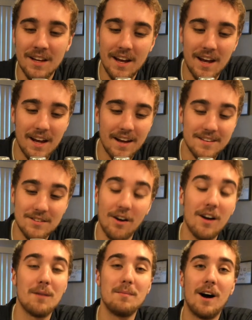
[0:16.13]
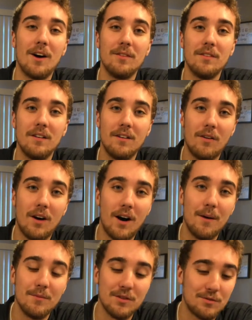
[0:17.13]
and talk about
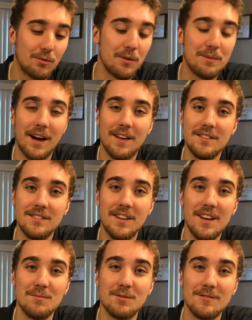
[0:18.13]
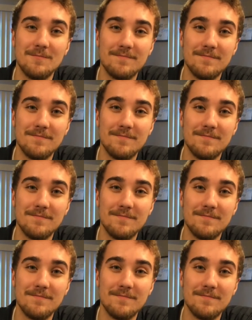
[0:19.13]
um, the story behind these names.